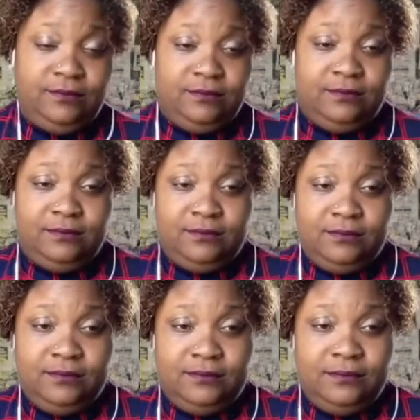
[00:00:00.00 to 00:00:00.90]

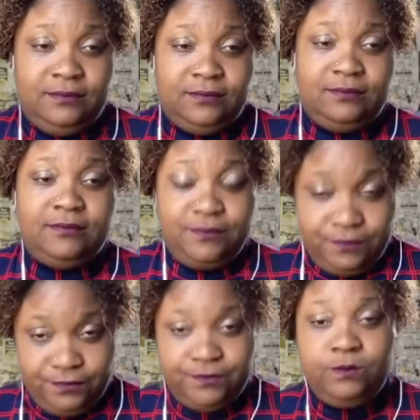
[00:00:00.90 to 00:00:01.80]

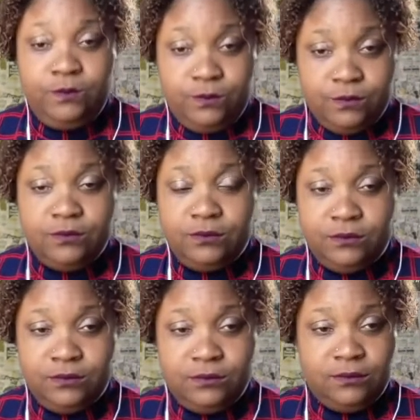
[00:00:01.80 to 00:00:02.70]

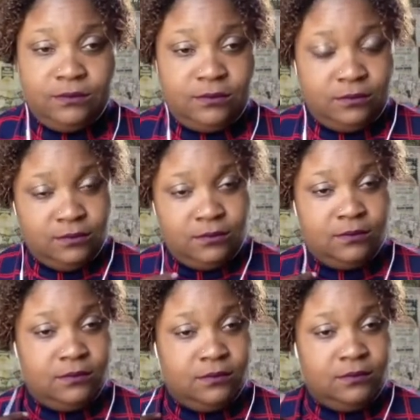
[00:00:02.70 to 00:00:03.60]

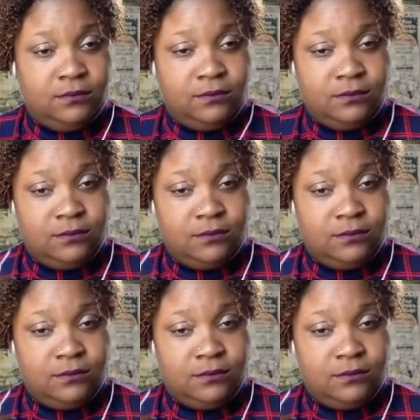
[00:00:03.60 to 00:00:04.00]
No words are spoken by the person on screen.